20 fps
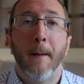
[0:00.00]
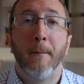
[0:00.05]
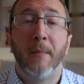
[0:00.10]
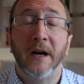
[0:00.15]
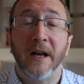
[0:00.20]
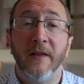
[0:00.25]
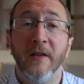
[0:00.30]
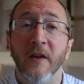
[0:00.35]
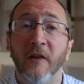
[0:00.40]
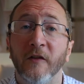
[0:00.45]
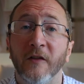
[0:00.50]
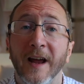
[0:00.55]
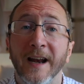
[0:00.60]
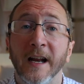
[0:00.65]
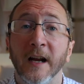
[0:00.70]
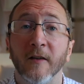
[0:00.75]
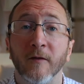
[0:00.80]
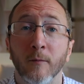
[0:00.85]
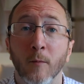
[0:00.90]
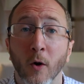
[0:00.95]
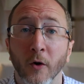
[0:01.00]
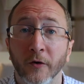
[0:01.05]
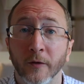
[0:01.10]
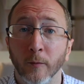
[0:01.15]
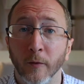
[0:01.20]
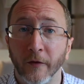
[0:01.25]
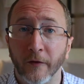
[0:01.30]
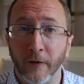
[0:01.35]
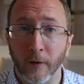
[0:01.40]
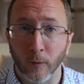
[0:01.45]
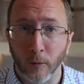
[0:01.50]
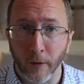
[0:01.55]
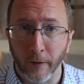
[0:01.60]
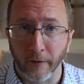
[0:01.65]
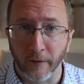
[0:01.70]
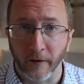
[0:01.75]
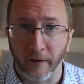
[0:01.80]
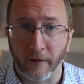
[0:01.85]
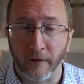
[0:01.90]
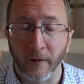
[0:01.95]
But in the setting of multiple
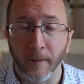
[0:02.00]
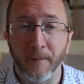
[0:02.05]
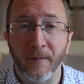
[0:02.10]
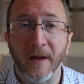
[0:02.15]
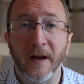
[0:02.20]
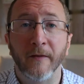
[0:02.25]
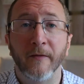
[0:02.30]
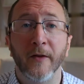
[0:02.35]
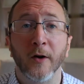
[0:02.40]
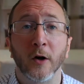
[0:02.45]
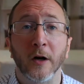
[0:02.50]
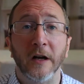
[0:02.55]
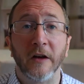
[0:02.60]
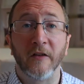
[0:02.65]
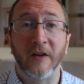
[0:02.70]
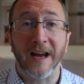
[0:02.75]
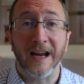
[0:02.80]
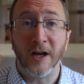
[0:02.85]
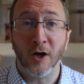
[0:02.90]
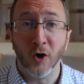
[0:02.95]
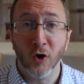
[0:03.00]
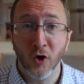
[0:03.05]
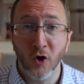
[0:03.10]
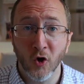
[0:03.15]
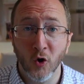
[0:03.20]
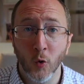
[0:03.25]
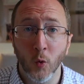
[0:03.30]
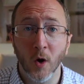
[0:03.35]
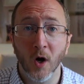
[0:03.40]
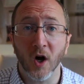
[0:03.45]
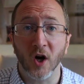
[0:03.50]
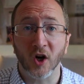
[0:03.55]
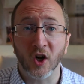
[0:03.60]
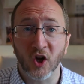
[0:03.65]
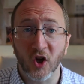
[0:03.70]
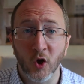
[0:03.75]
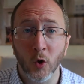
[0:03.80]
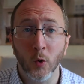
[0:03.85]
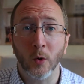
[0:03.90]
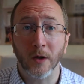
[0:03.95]
sclerosis, if there is a new
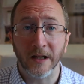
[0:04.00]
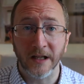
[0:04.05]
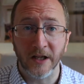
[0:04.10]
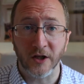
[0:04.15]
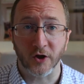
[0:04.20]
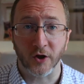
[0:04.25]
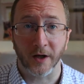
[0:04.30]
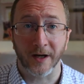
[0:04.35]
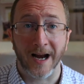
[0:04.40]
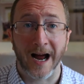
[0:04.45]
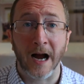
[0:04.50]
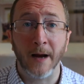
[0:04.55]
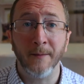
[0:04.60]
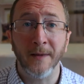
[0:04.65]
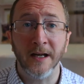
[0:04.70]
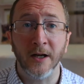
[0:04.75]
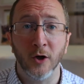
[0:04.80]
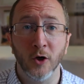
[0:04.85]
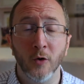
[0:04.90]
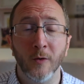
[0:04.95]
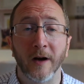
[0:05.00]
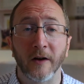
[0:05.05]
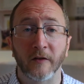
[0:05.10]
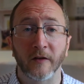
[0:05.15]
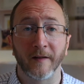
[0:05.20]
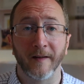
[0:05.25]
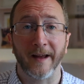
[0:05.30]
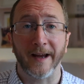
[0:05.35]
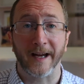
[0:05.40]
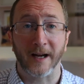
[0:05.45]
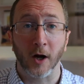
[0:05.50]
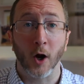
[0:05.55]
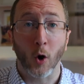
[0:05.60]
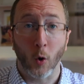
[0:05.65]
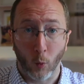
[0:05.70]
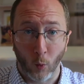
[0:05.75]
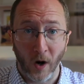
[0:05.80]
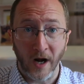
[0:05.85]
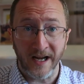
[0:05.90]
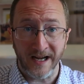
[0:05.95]
acute lesion, I mean new as in like
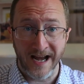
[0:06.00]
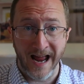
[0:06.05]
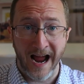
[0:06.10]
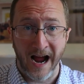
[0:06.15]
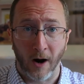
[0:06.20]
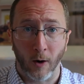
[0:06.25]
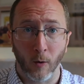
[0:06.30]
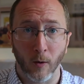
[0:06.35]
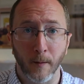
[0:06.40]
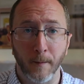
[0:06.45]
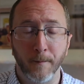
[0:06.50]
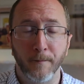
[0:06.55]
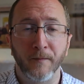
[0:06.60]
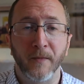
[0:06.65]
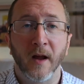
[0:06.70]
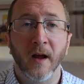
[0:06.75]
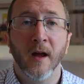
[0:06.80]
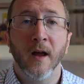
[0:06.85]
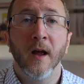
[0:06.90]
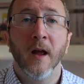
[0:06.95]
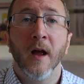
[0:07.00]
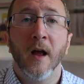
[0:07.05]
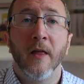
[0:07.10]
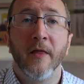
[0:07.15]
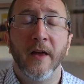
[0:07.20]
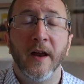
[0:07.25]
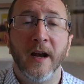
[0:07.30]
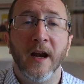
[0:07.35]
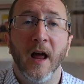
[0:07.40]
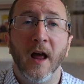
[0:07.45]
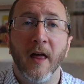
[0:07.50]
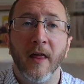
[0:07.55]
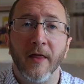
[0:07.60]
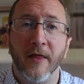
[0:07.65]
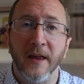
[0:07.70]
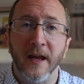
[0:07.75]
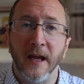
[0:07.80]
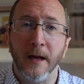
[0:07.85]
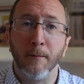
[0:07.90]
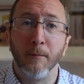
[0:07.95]
right now, then
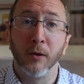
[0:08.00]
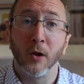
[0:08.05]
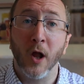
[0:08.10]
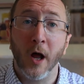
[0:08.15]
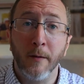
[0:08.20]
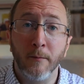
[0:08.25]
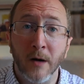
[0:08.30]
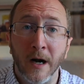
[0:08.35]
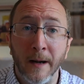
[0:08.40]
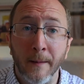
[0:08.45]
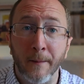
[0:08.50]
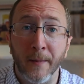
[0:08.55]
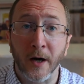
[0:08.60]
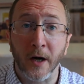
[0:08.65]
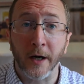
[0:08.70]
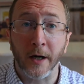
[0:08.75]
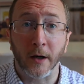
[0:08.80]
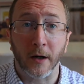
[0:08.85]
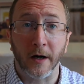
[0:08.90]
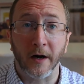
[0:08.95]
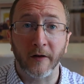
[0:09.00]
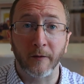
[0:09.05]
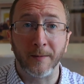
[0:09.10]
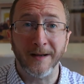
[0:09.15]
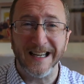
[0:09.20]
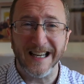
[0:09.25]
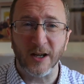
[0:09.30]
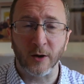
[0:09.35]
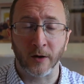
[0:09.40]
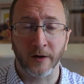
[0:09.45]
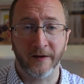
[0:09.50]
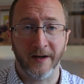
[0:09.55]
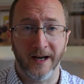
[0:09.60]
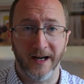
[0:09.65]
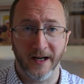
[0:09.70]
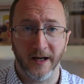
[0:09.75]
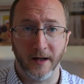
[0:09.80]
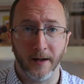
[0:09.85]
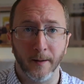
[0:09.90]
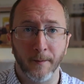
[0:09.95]
the blood-brain barrier has been
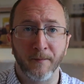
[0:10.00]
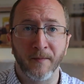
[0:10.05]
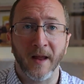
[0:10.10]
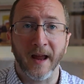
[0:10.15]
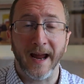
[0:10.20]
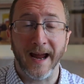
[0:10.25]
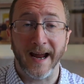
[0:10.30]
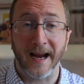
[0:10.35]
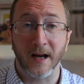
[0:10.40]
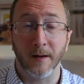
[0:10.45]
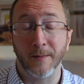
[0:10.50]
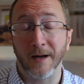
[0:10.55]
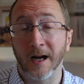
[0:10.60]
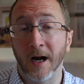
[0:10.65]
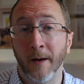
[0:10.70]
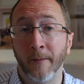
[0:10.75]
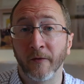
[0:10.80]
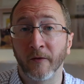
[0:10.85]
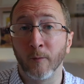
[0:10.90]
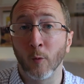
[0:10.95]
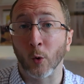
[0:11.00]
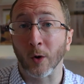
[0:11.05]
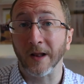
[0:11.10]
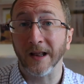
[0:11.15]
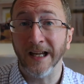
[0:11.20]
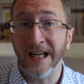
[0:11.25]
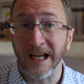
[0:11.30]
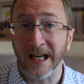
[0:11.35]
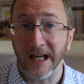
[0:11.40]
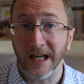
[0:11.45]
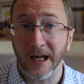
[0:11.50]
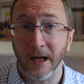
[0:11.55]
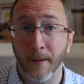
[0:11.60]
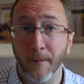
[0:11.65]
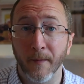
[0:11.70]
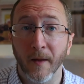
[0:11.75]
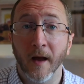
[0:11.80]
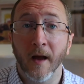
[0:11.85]
irritated and it becomes more leaky.